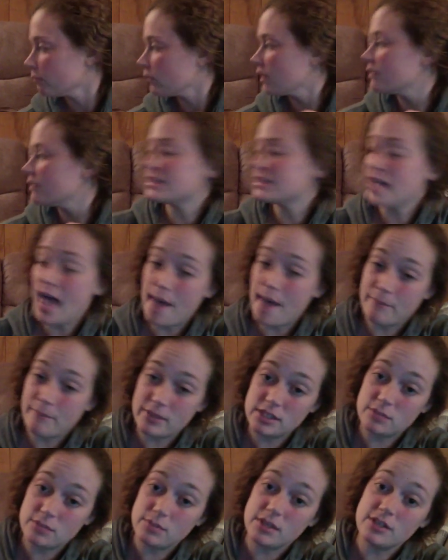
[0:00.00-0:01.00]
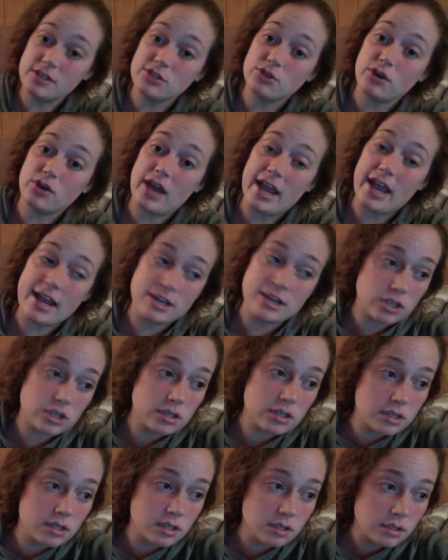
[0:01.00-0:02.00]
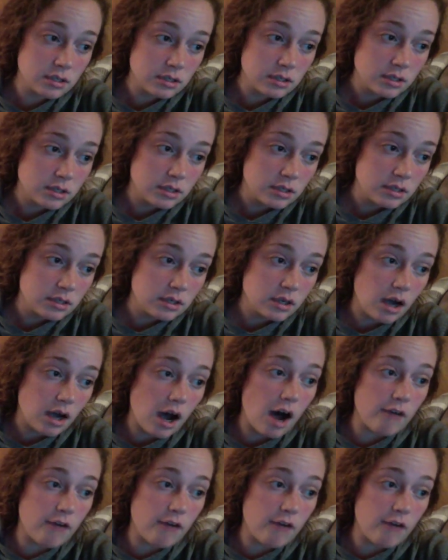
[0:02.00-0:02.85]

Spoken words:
This happens because your agent of